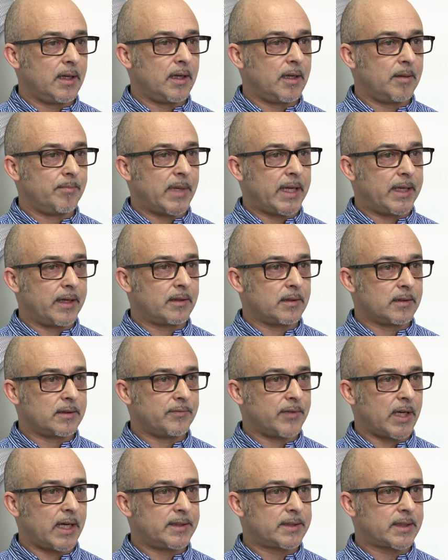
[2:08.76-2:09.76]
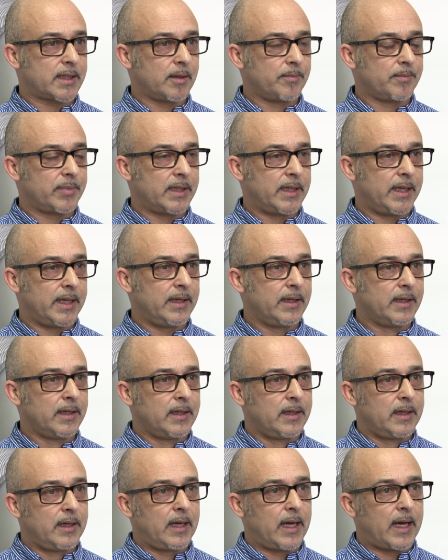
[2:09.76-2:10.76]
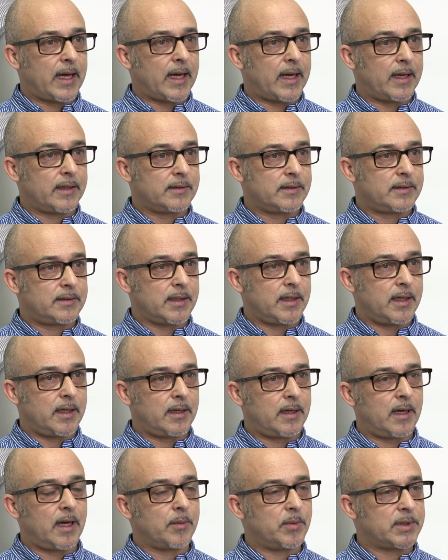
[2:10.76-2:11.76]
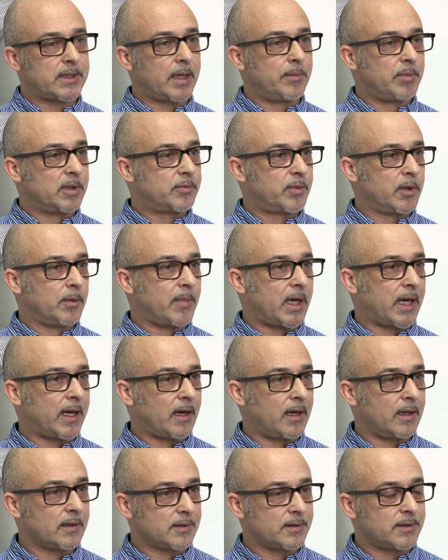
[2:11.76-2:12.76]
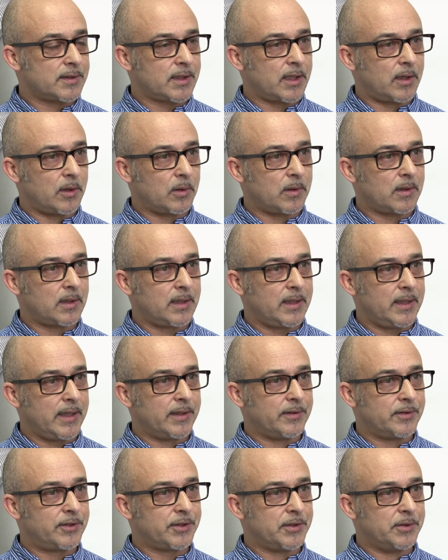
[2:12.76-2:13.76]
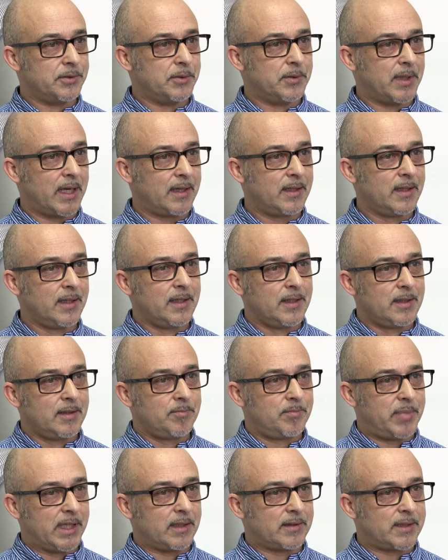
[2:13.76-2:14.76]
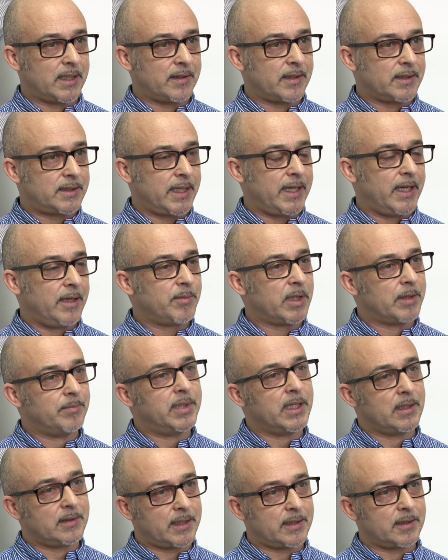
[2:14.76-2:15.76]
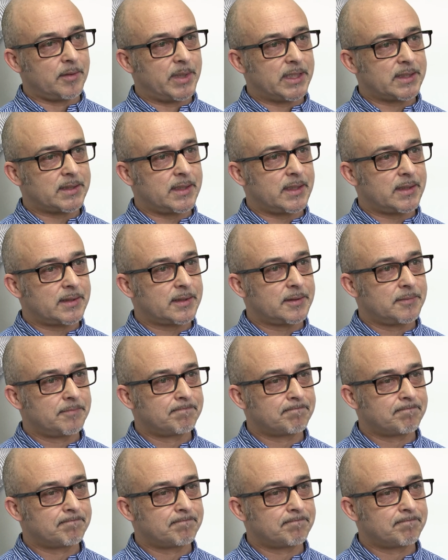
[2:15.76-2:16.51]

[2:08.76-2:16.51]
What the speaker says: medical device company, and I was able to put my heart and soul into building the team and building the business.